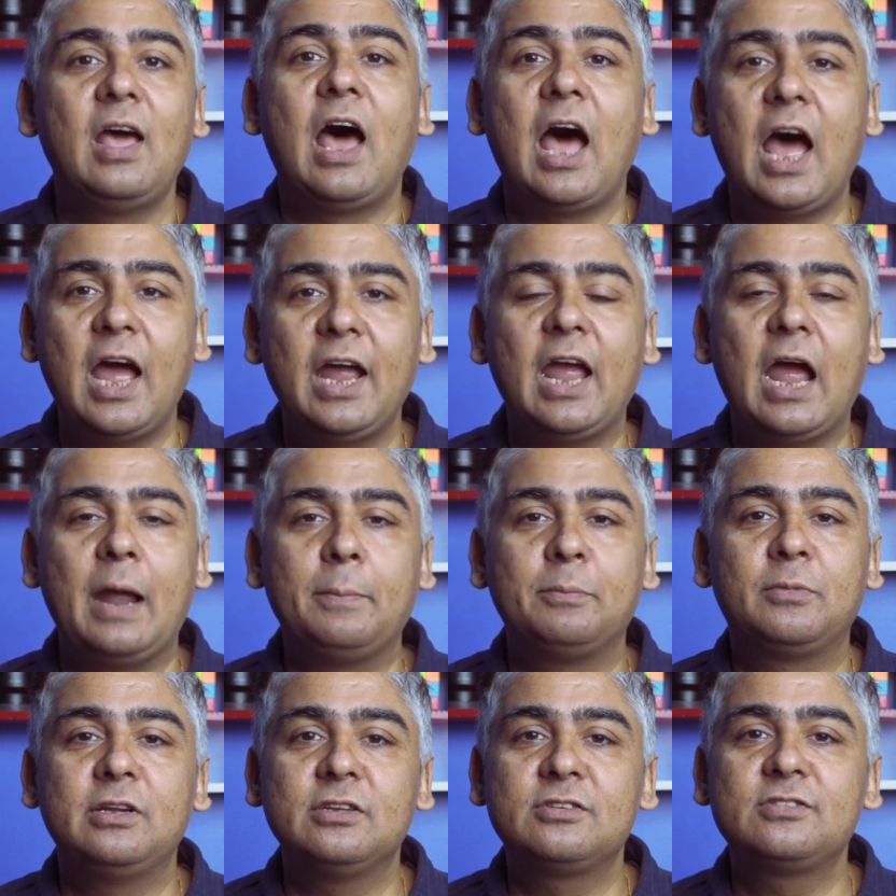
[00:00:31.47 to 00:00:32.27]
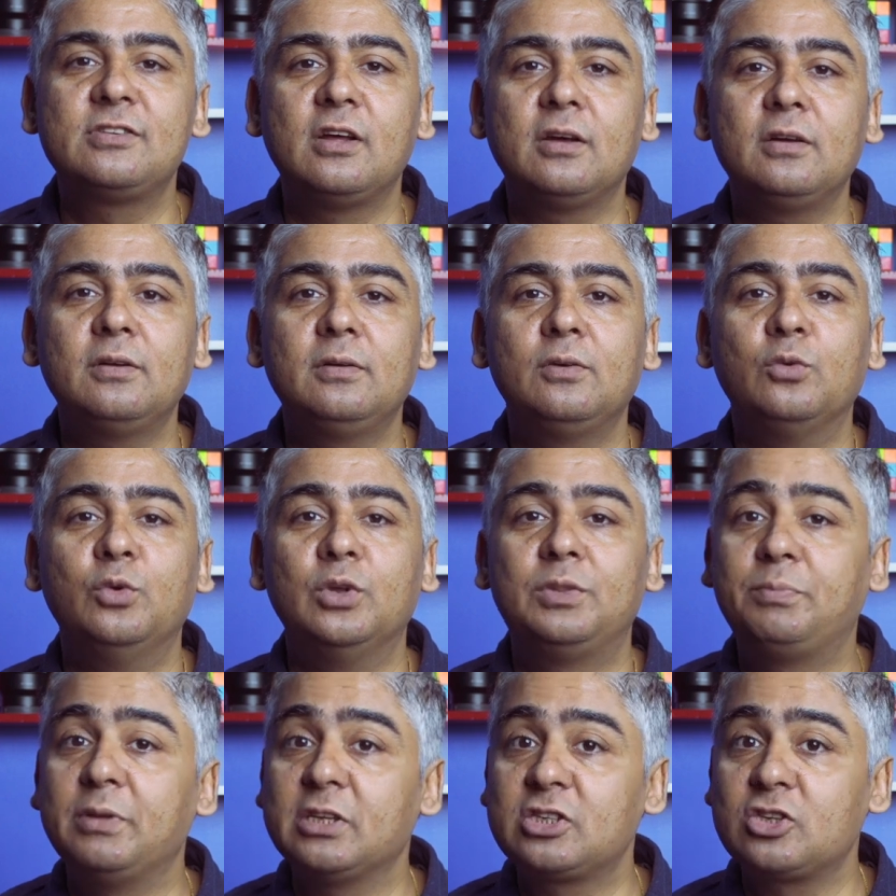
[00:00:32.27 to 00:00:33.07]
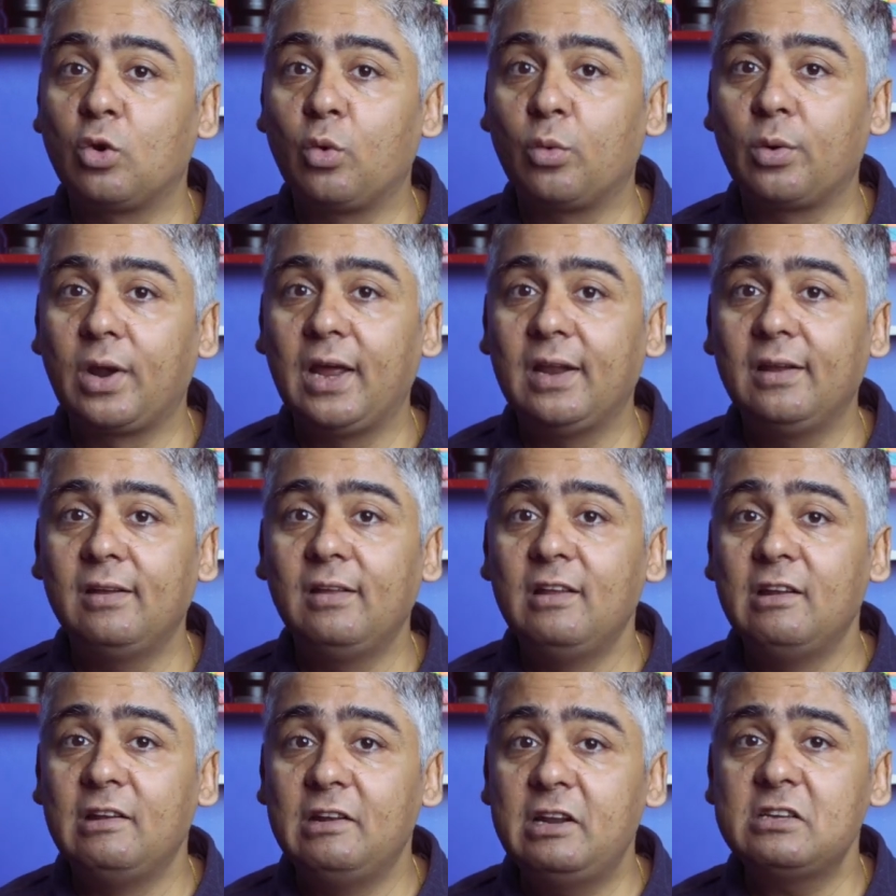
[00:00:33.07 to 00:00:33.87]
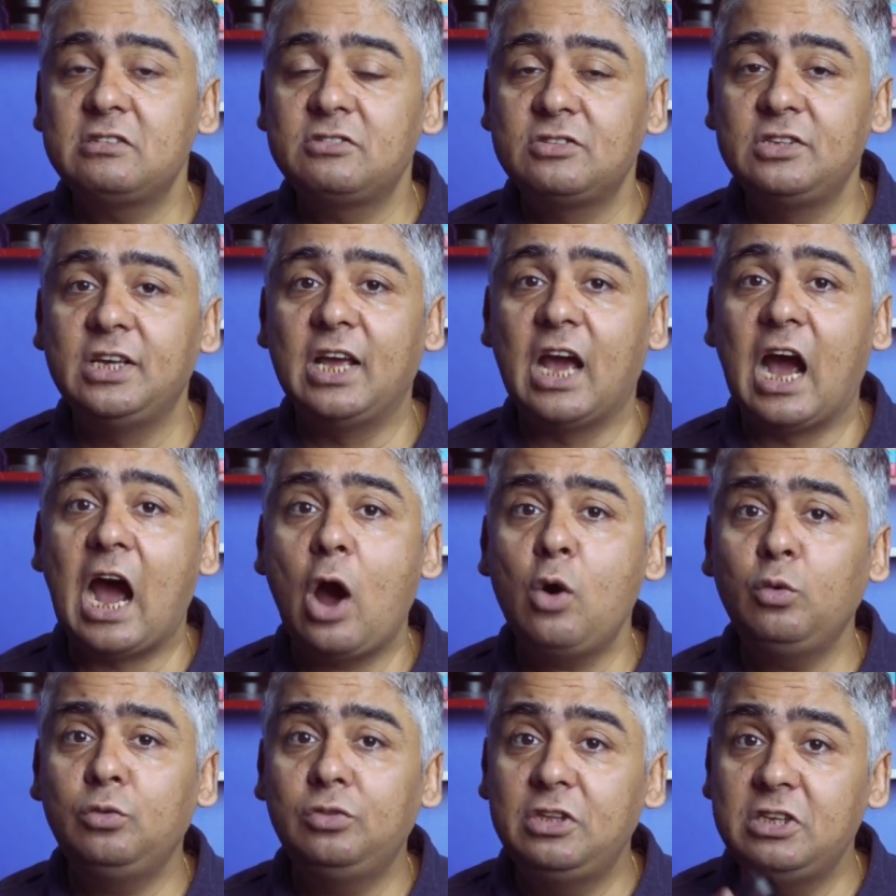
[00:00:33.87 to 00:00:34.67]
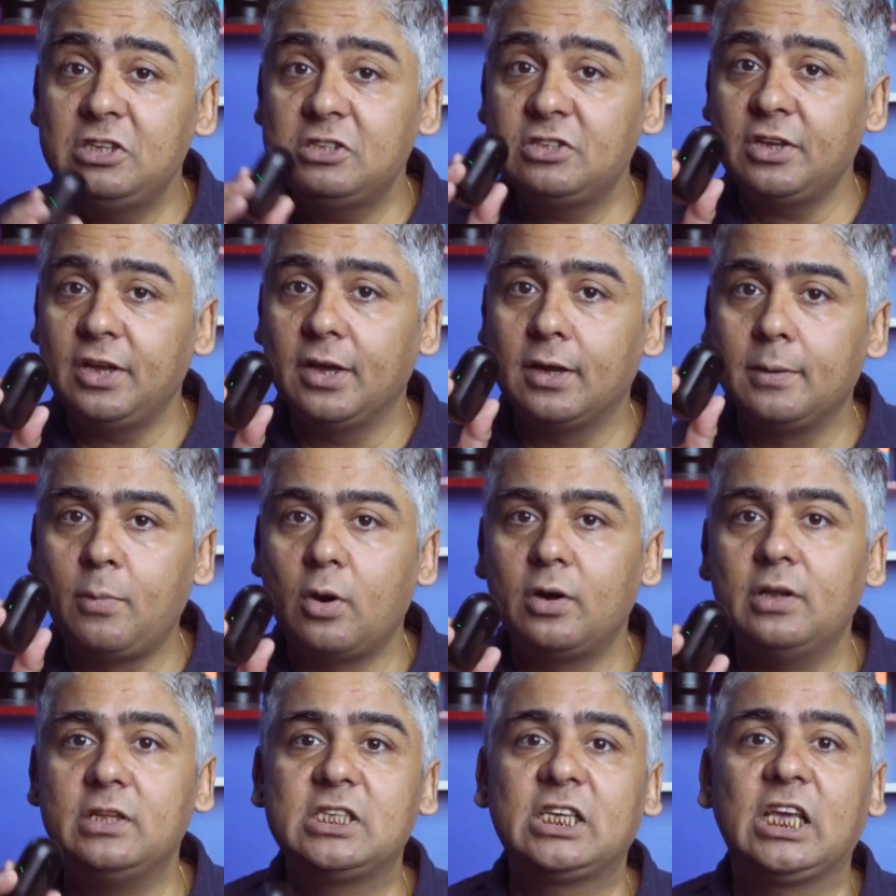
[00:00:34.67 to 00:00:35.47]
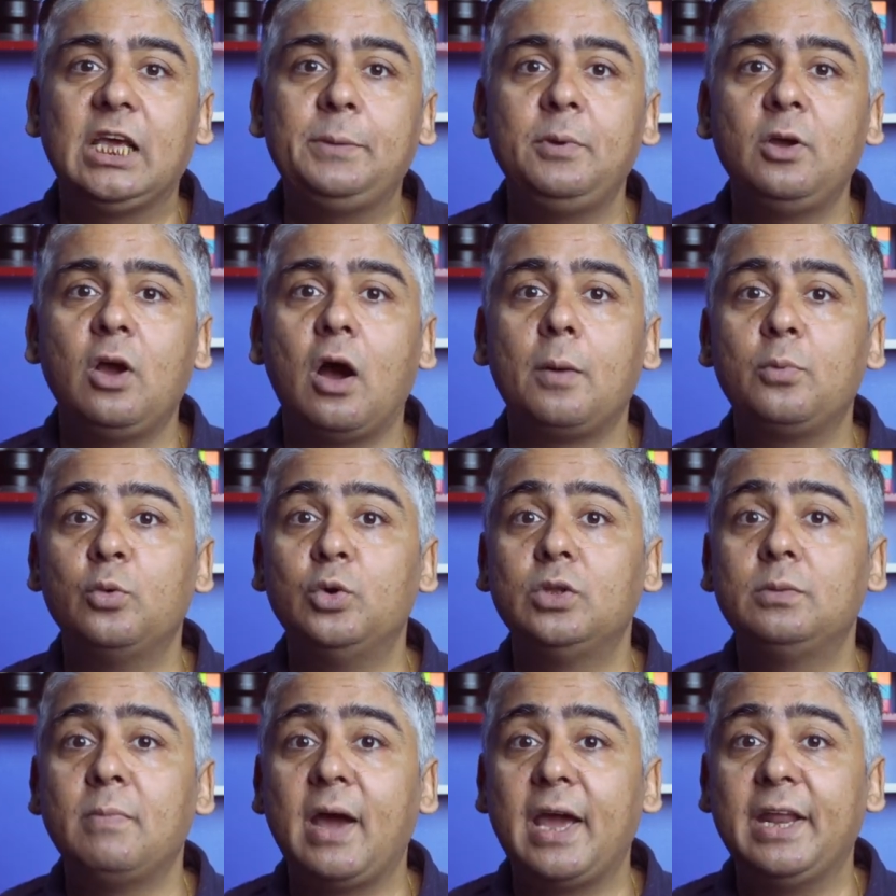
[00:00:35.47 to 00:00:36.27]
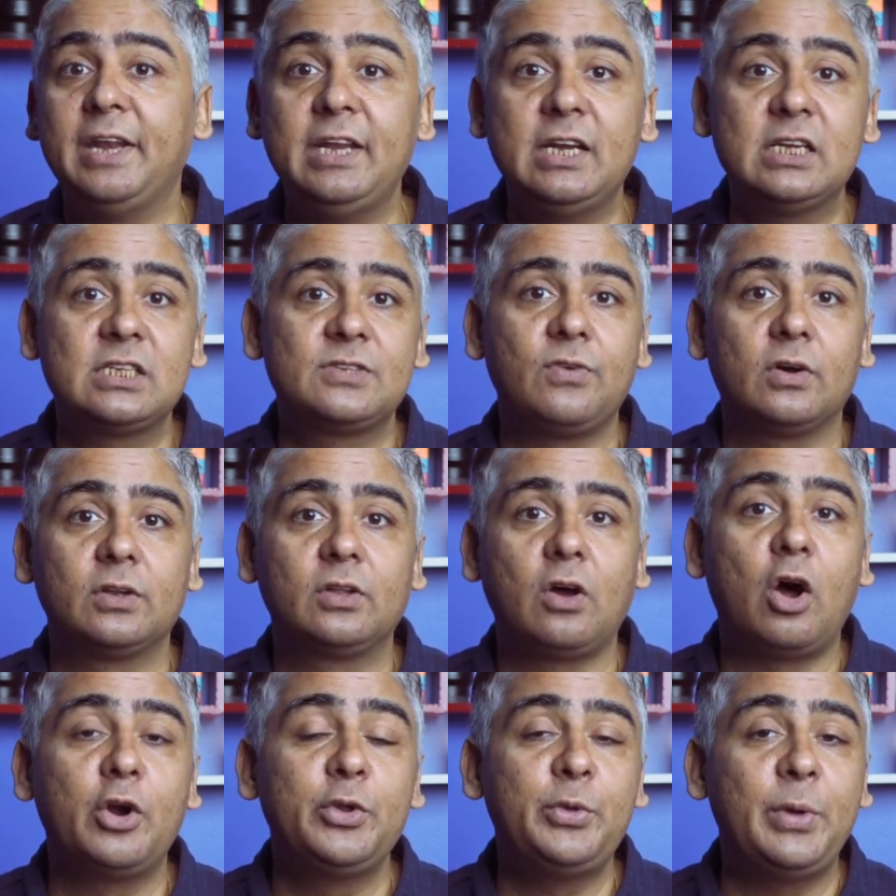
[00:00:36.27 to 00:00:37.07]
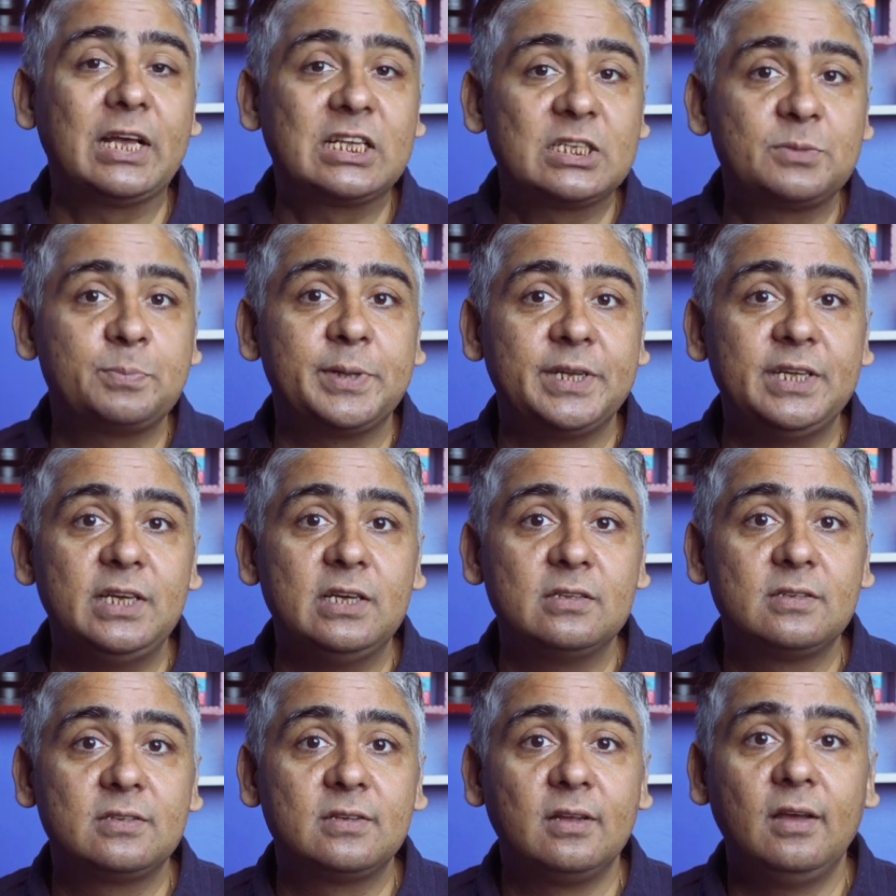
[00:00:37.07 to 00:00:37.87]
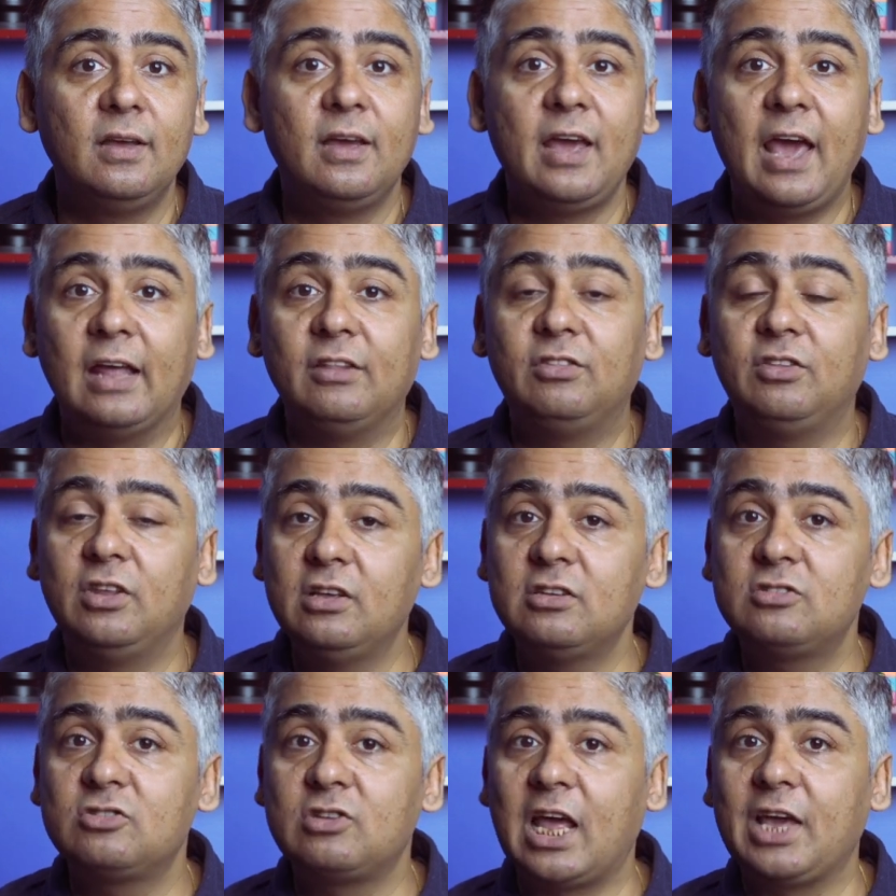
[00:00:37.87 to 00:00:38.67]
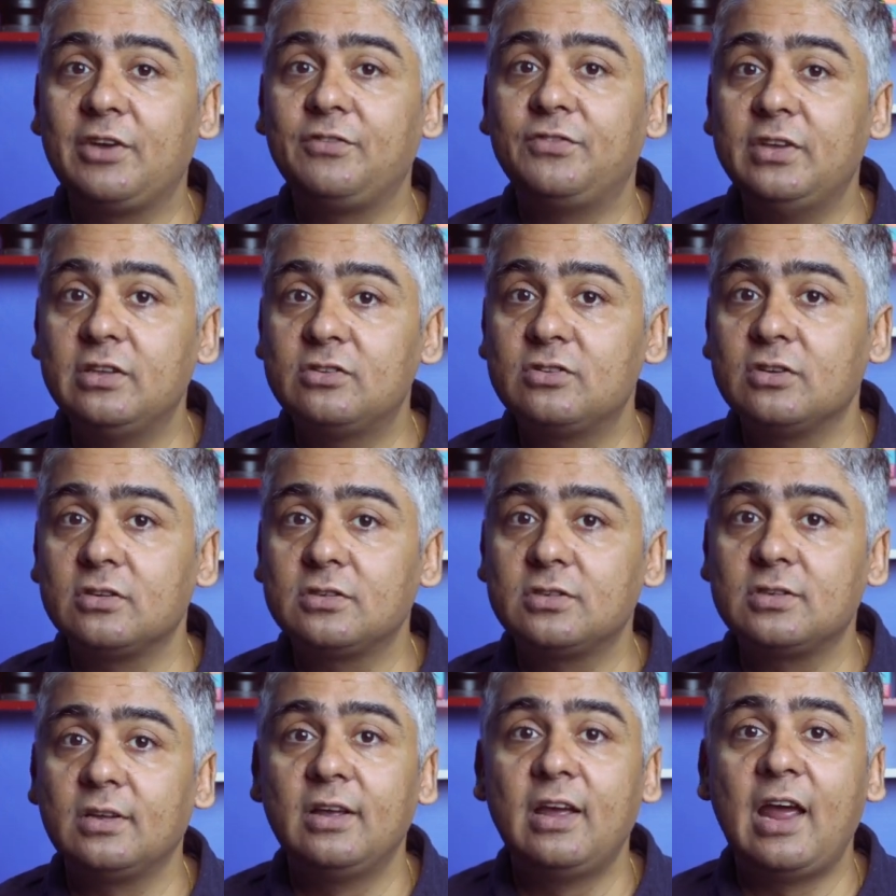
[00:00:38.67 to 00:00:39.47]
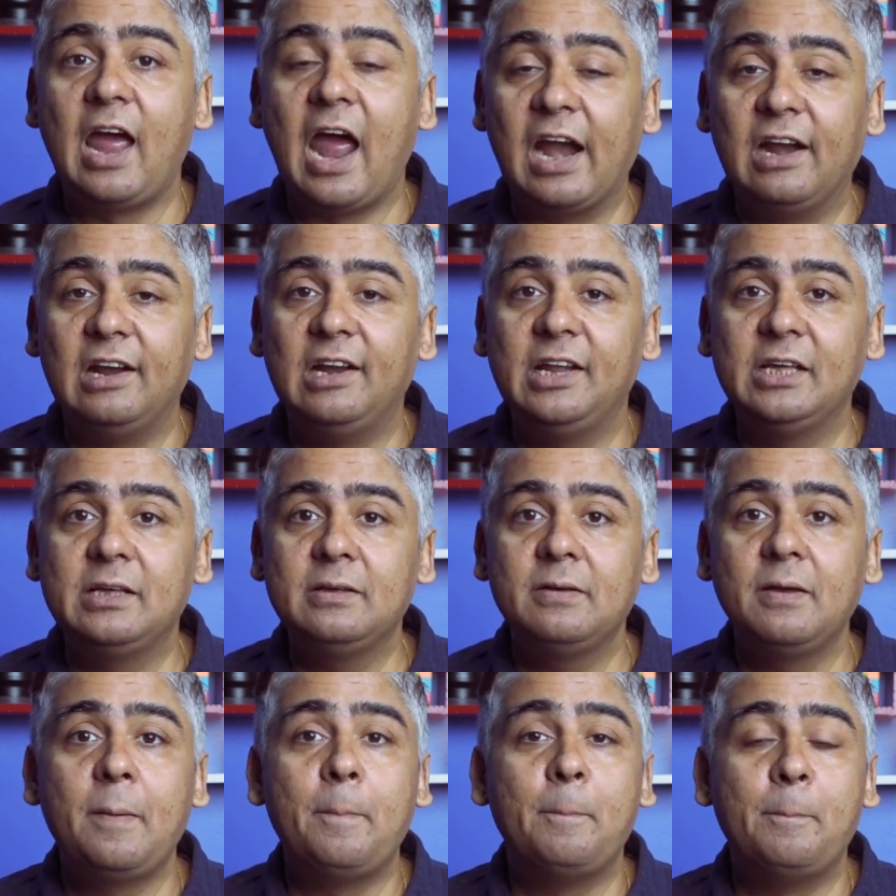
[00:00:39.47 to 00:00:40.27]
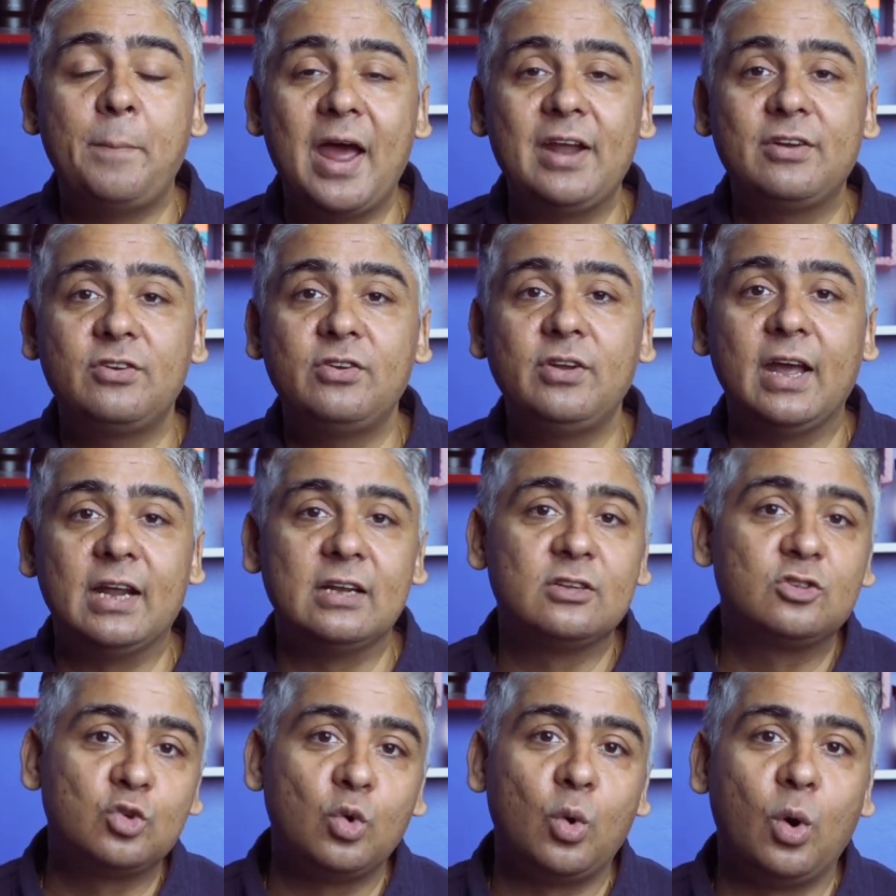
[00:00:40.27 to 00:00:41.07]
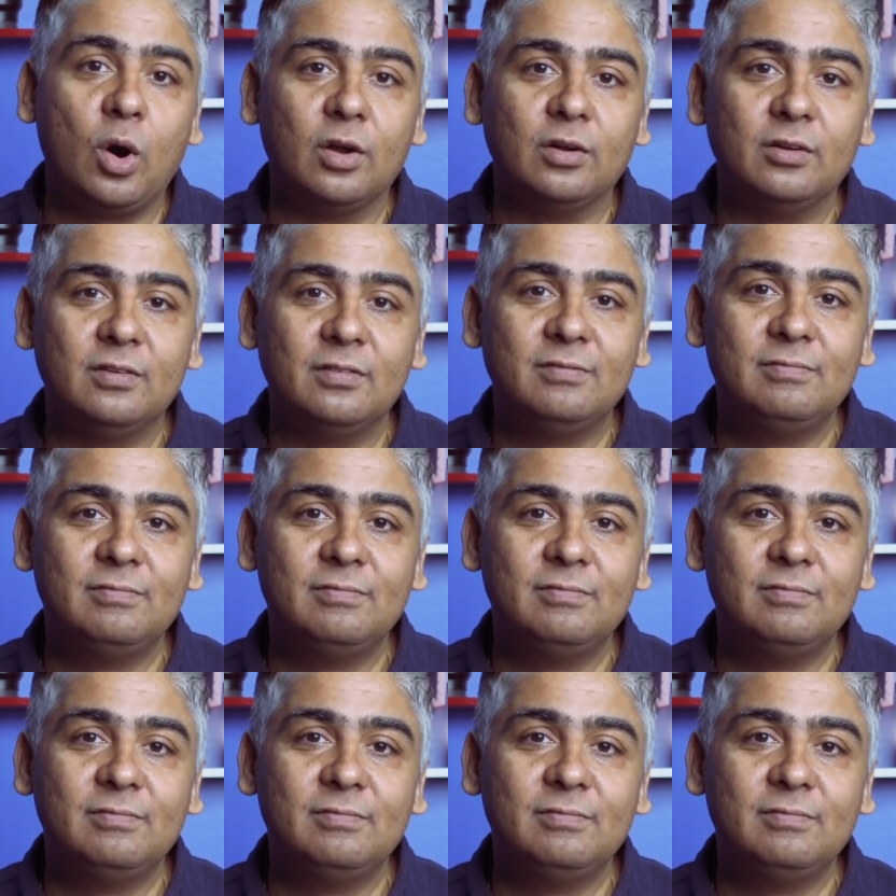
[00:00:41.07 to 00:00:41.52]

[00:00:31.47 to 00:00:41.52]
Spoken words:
Hi, I'm Krishna with Peace Organ. Let's see how this earbud is keeping up with my needs for the audio experience and things like features, handling, battery and so on.